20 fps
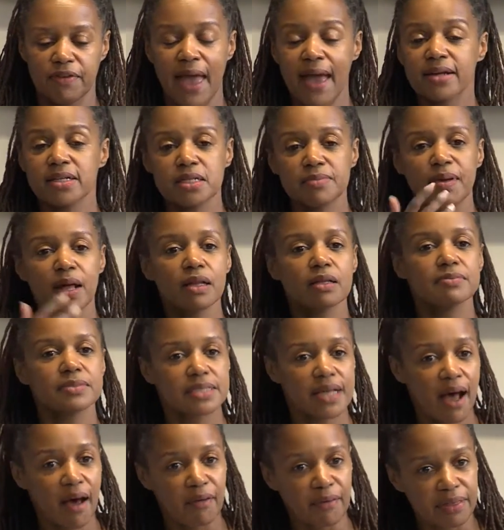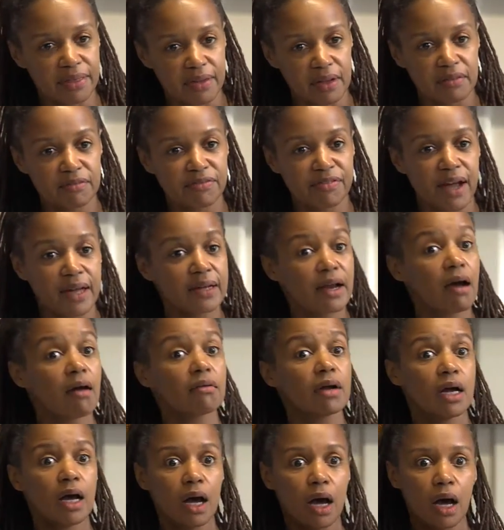antebellum South and find
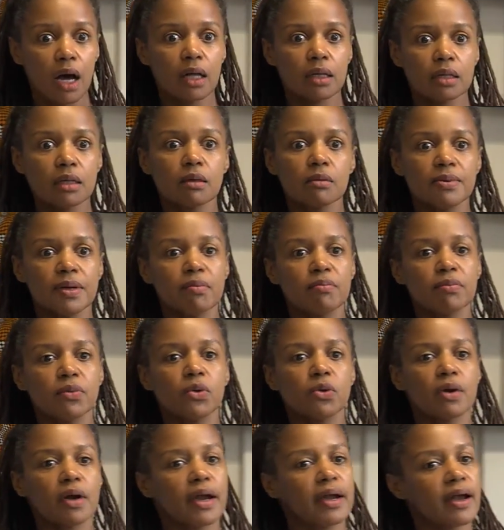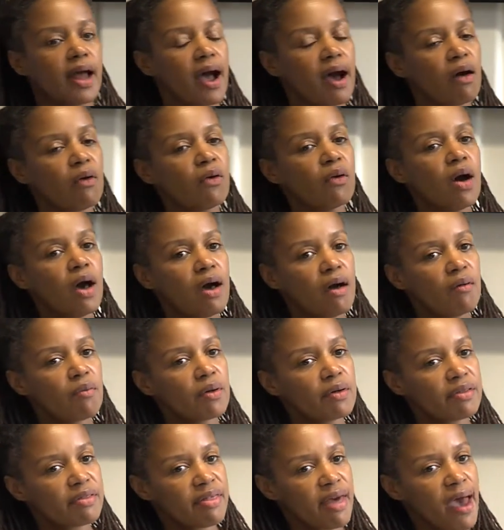out a little bit more, and how
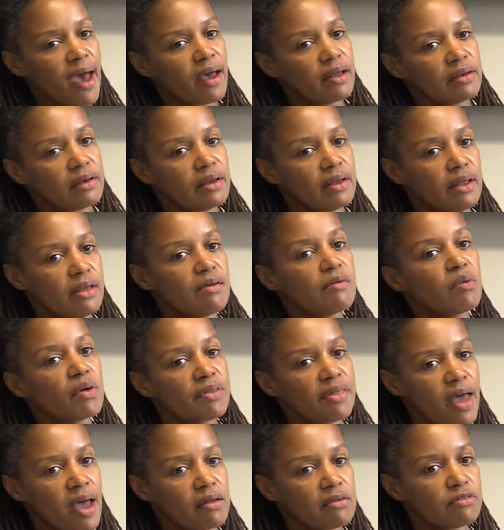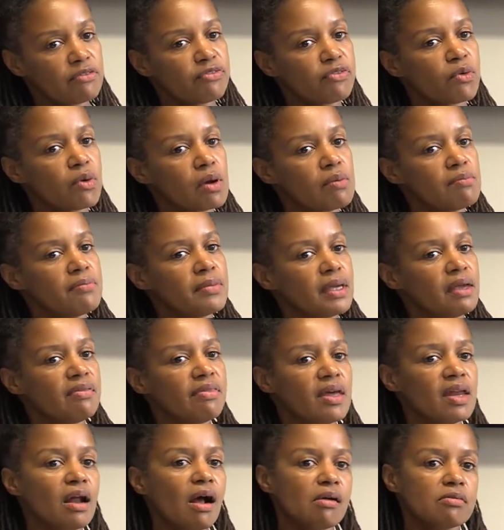will that inform me. And
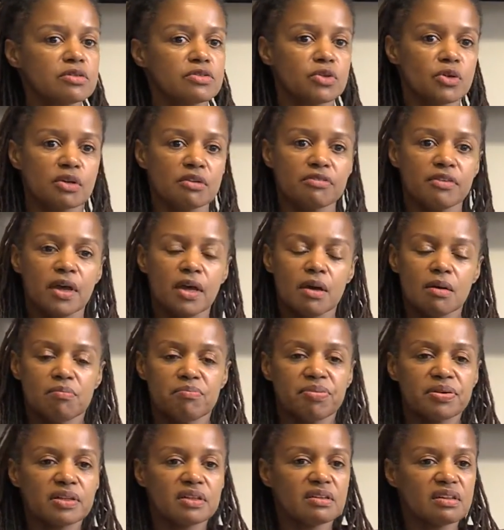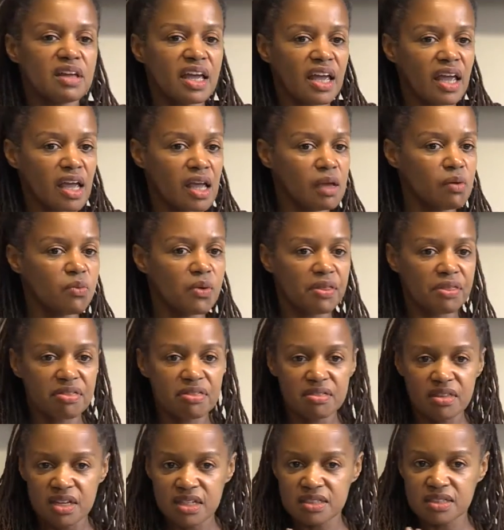then I'll sort of play with
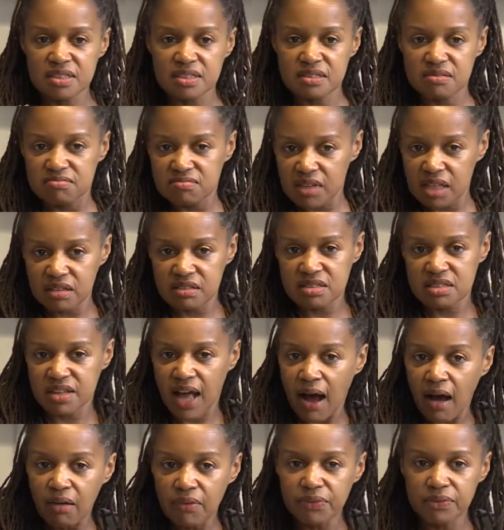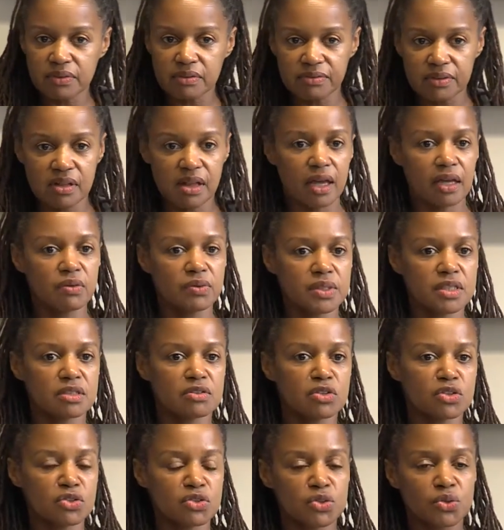the sounds of the language
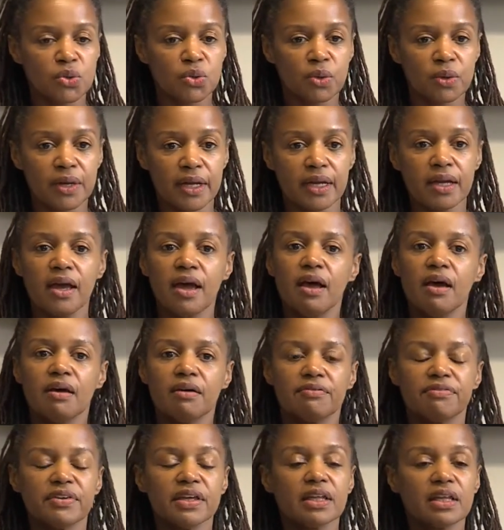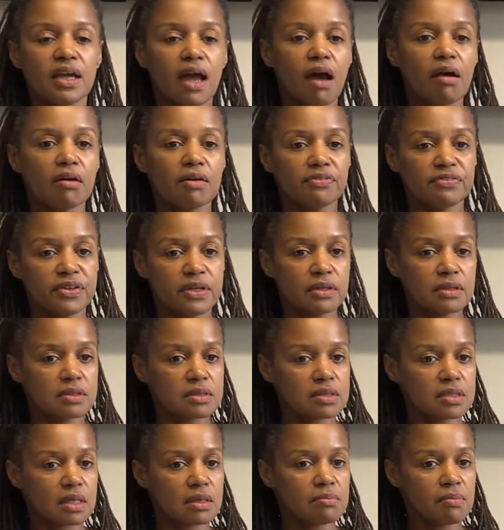and the story, feeling how it
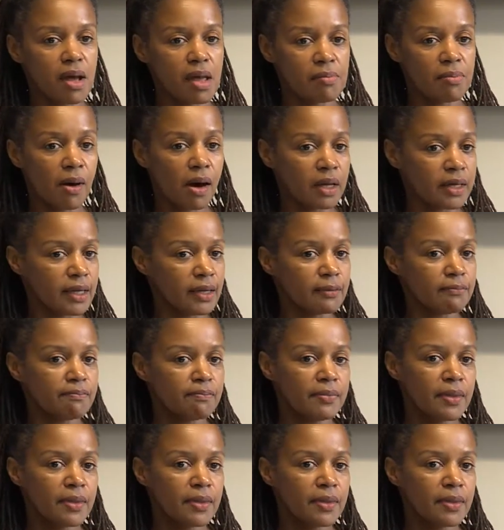feels in my body,